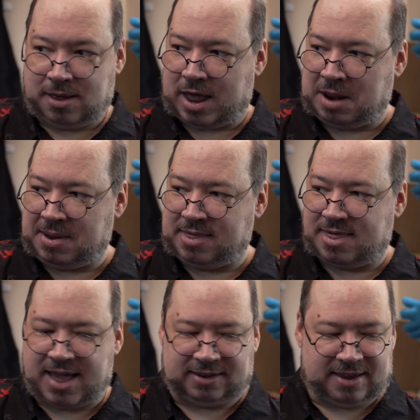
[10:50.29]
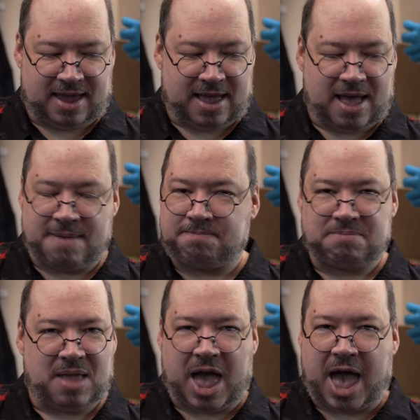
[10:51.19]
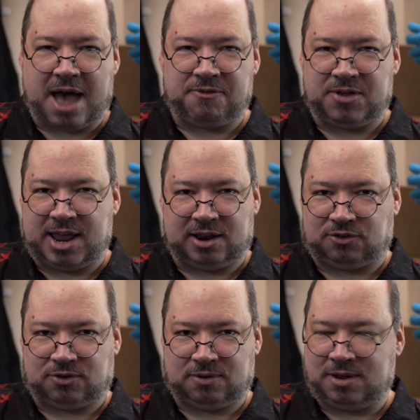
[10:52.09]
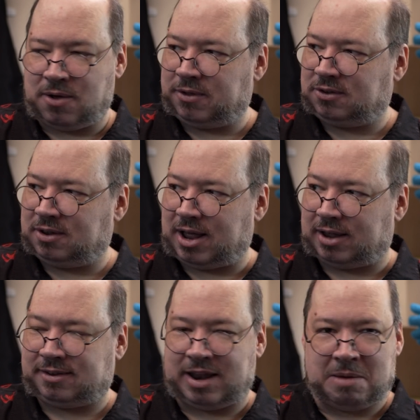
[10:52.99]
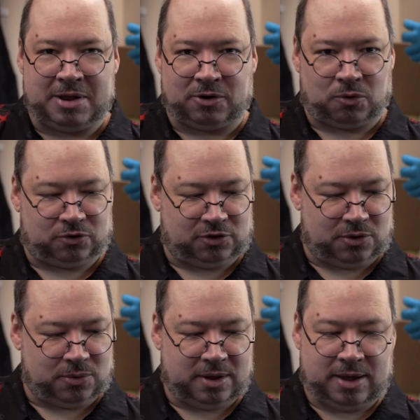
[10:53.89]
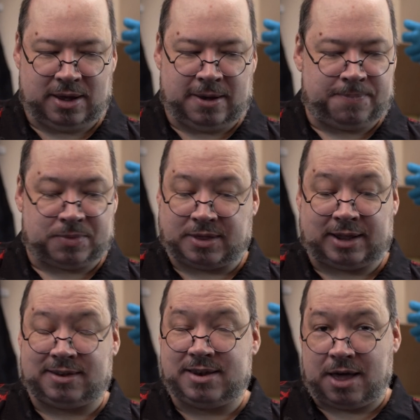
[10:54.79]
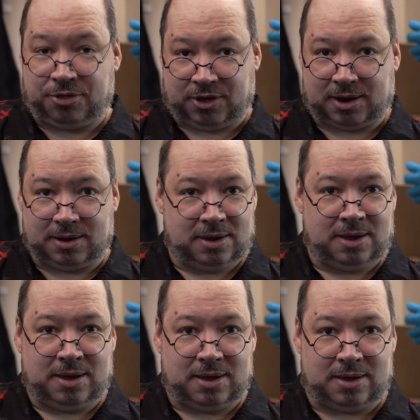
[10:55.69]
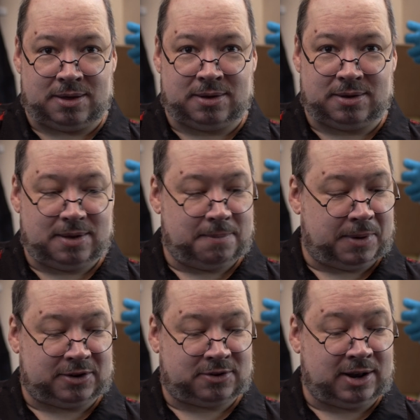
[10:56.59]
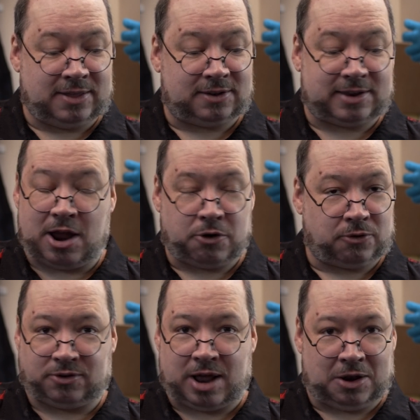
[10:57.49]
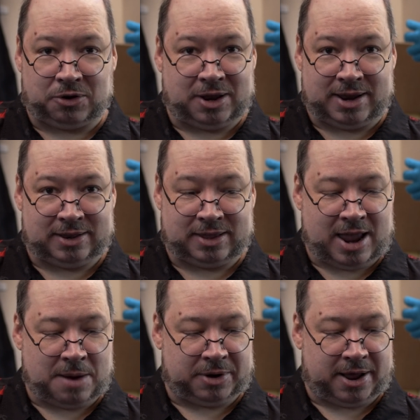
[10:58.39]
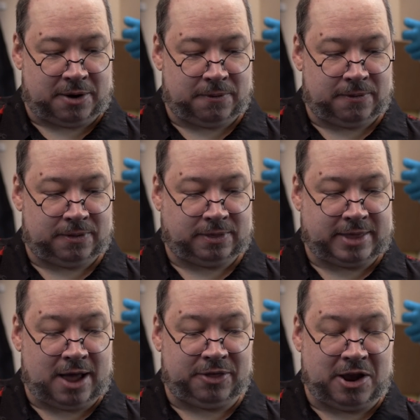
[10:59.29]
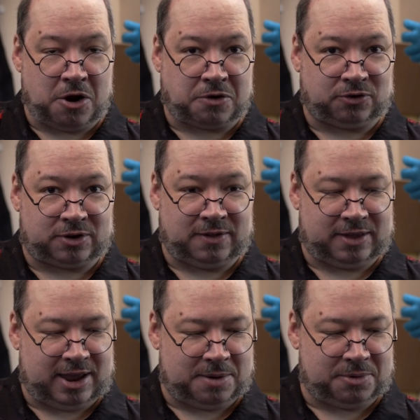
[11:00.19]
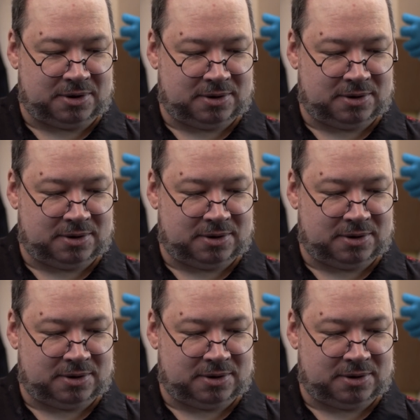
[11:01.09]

and I mean, that's half an inch, this is like a centimeter or two. That's nothing. But suddenly this character is not looking in the camera now. Now the character is looking in the camera.